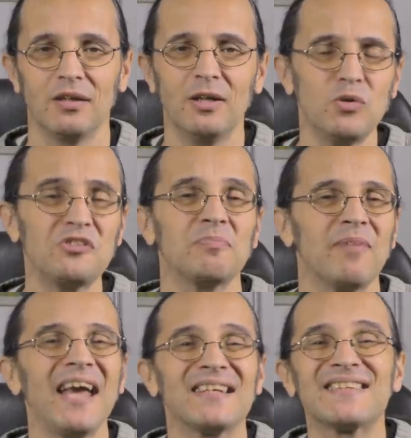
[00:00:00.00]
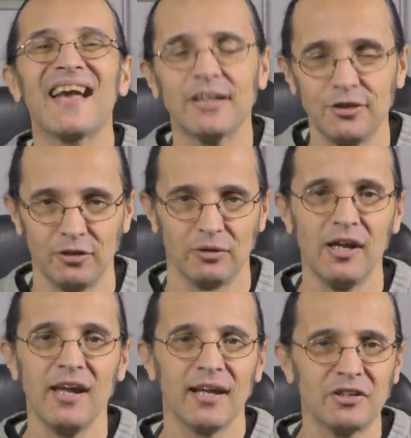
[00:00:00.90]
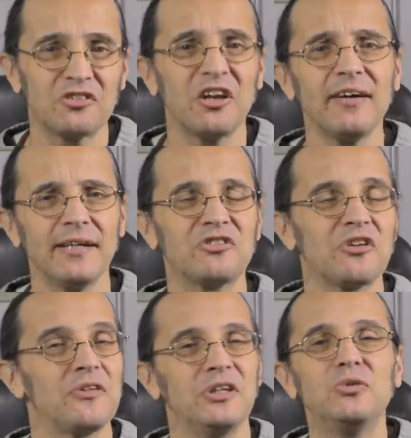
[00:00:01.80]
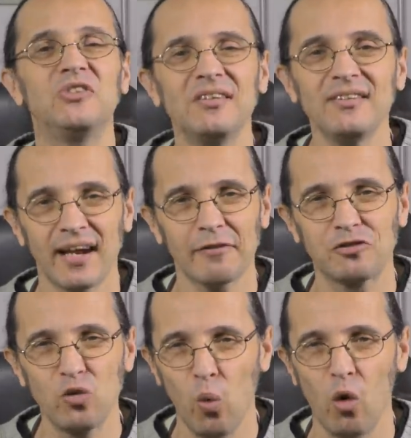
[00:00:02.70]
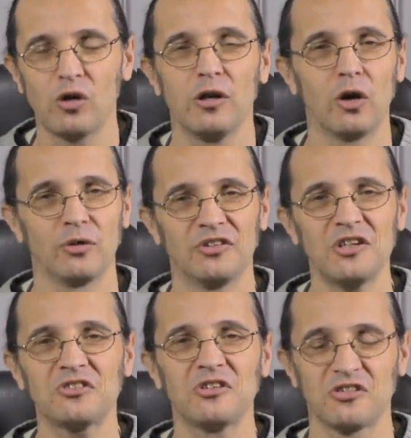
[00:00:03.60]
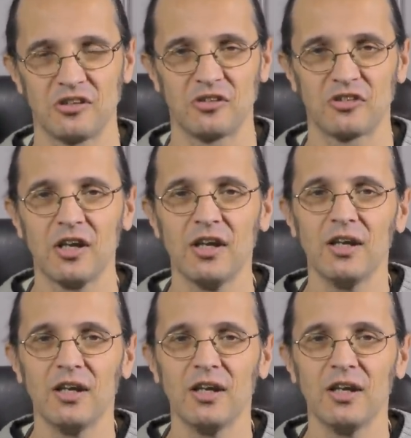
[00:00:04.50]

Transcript: It was hexagonal and designed so that you didn't have to walk long distances.